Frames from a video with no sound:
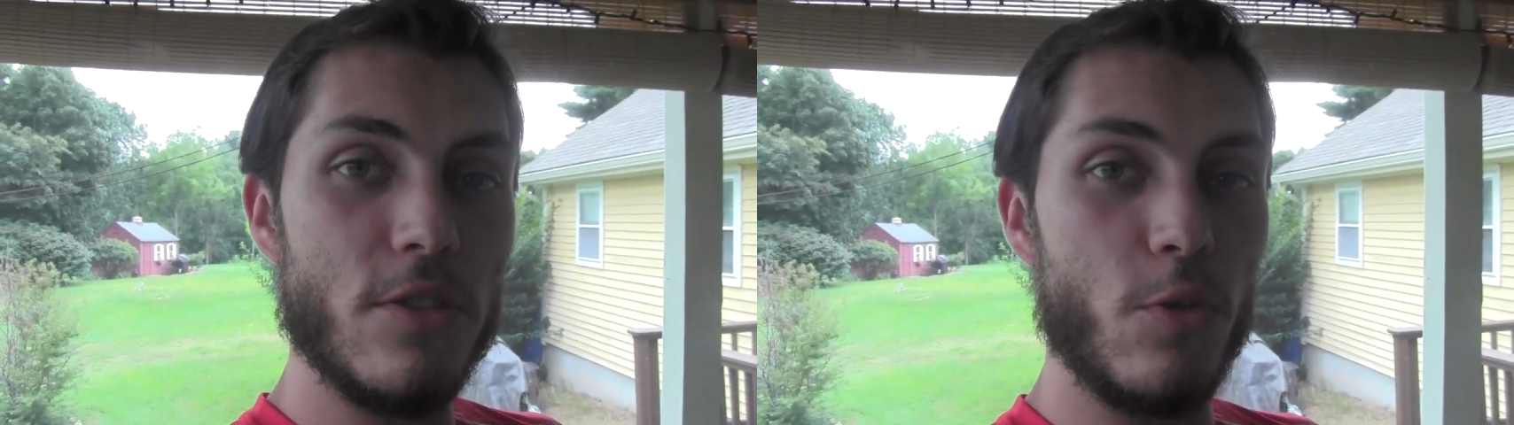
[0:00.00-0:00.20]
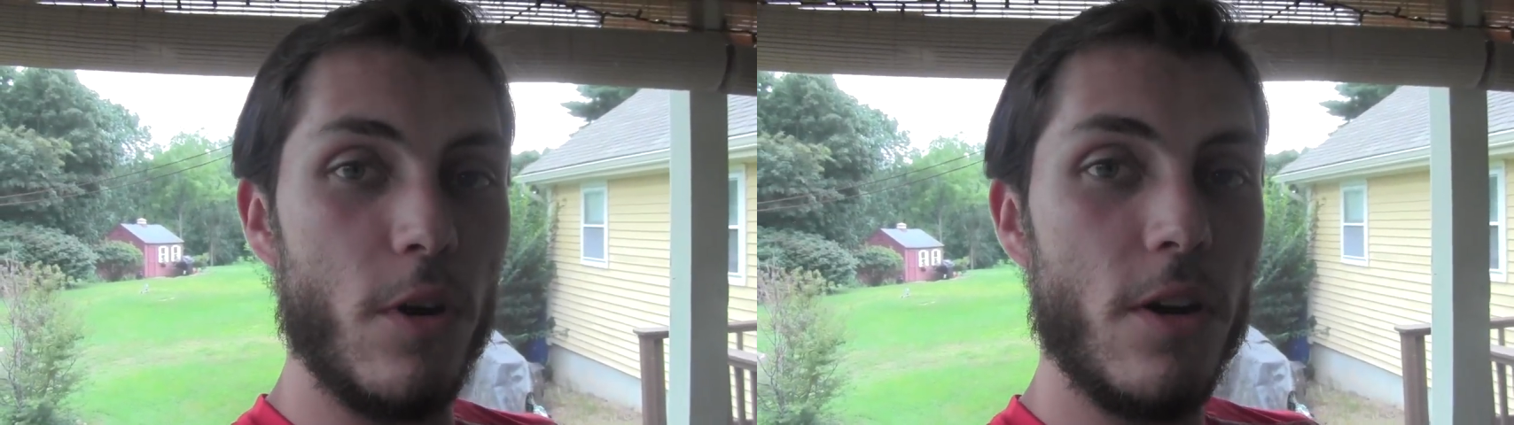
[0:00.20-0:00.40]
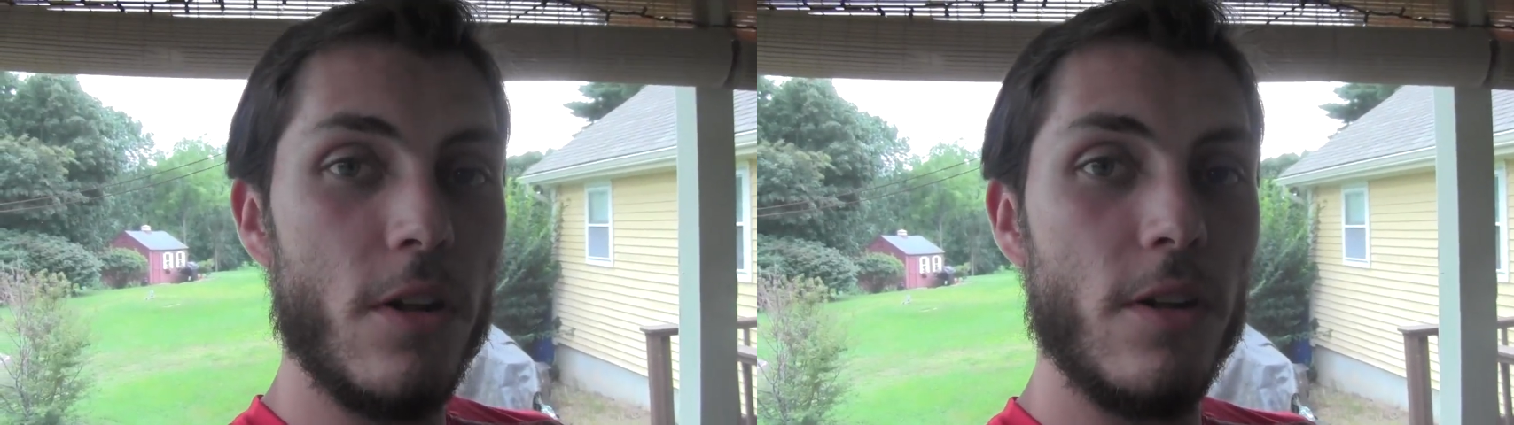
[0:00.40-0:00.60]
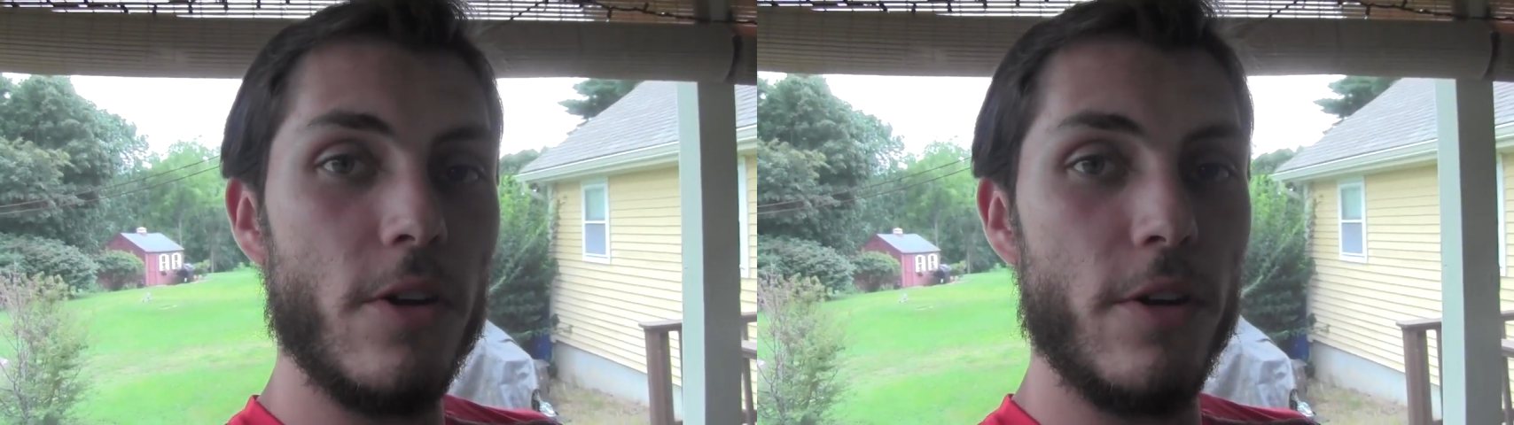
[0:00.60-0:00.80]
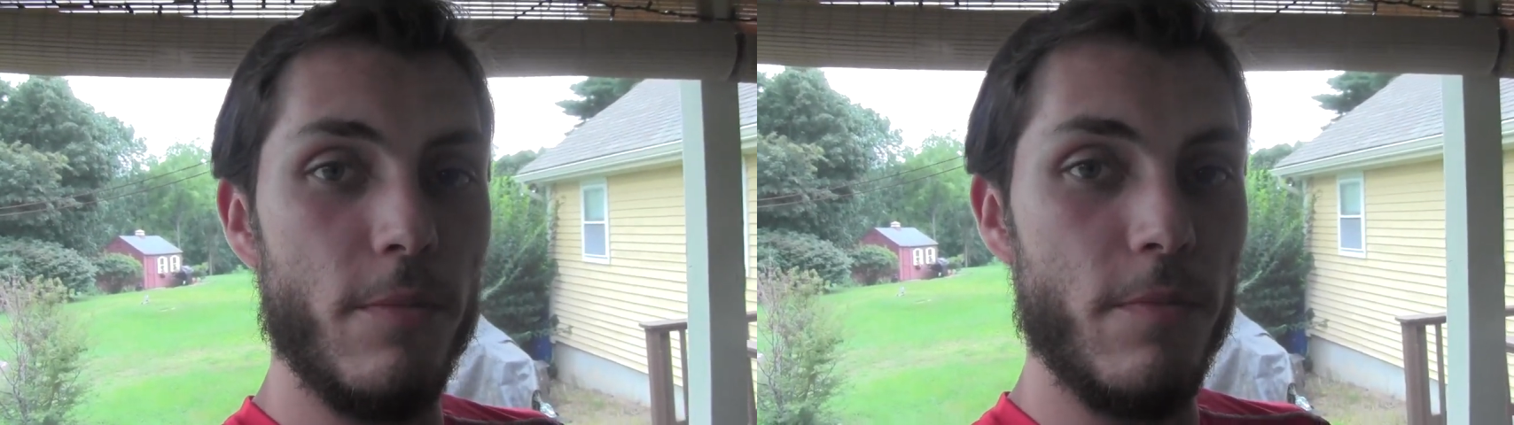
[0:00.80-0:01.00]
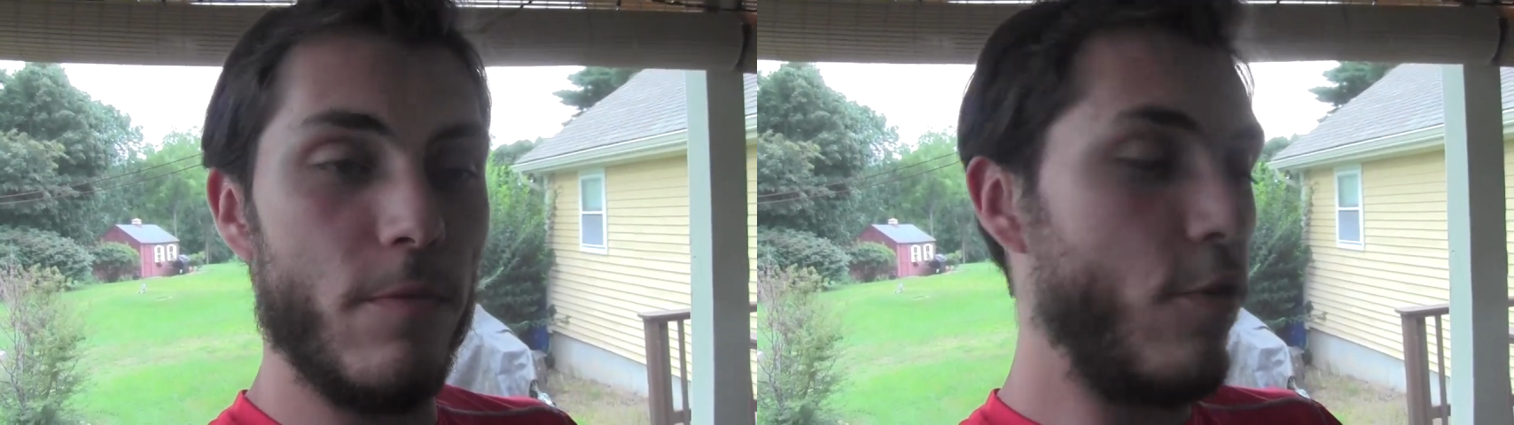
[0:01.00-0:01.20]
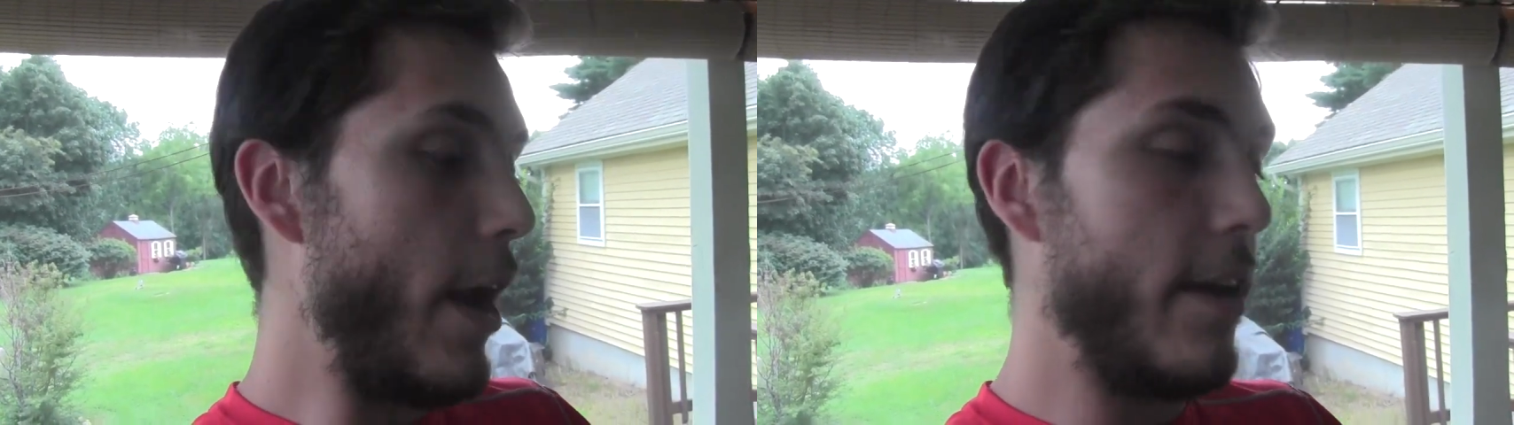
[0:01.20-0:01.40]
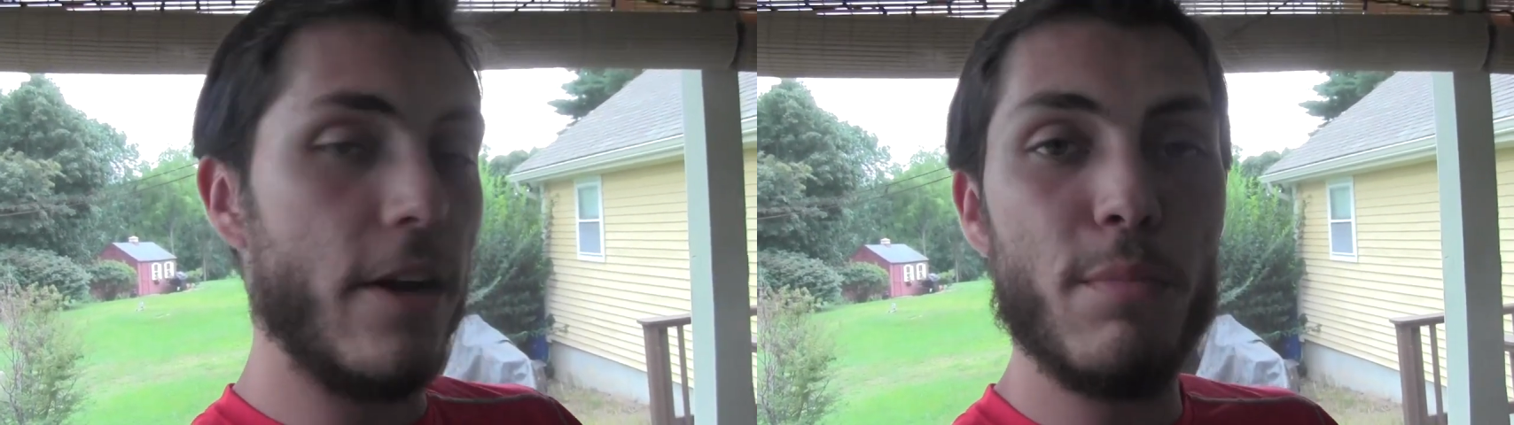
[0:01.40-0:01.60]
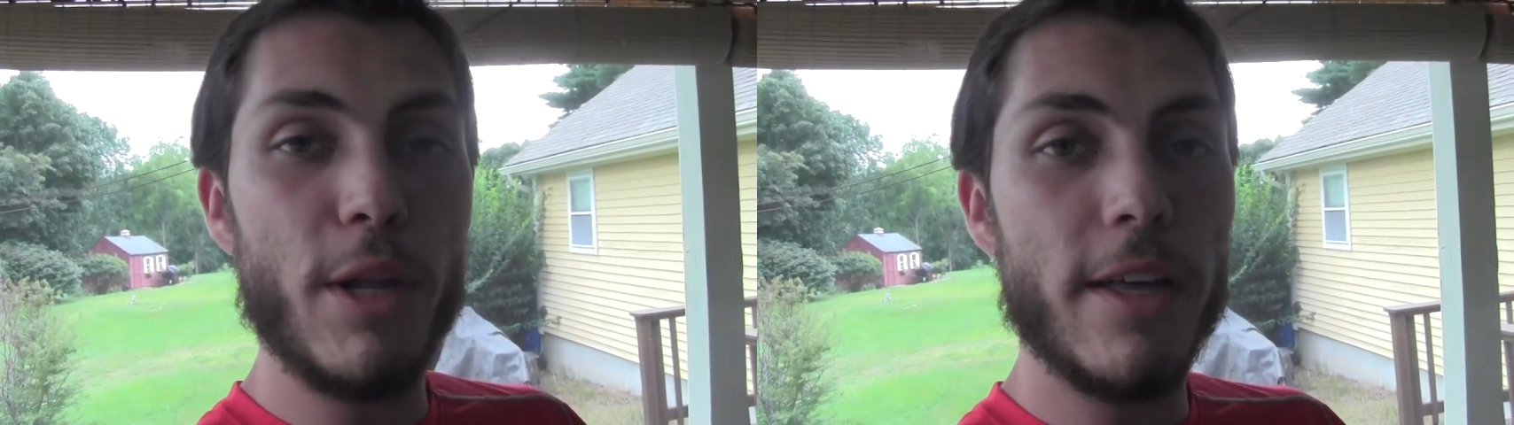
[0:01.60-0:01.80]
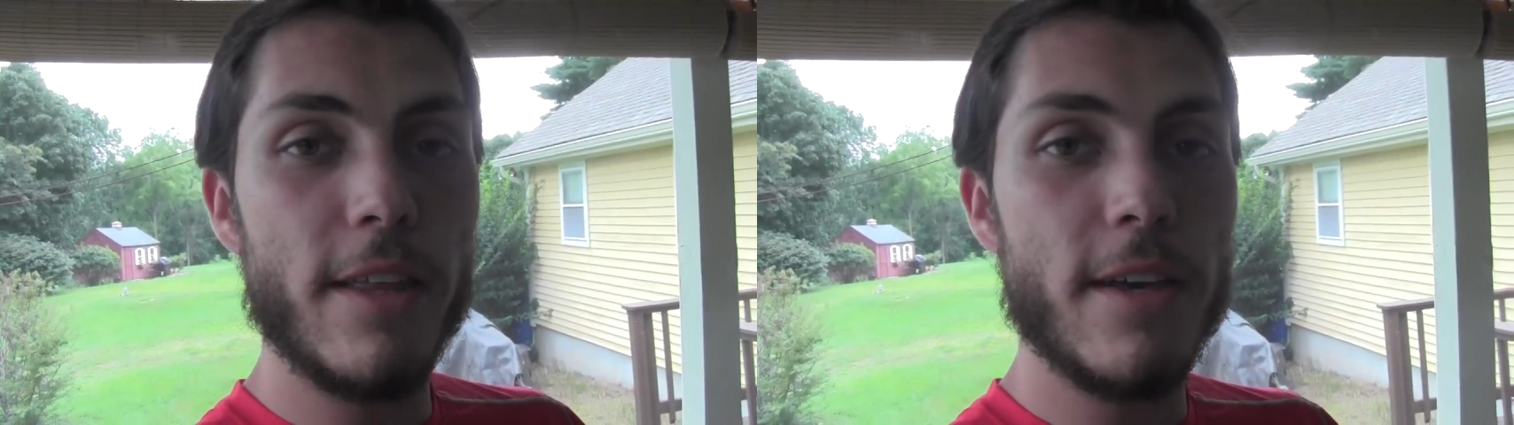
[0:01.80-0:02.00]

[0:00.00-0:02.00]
squirrel or fried it up like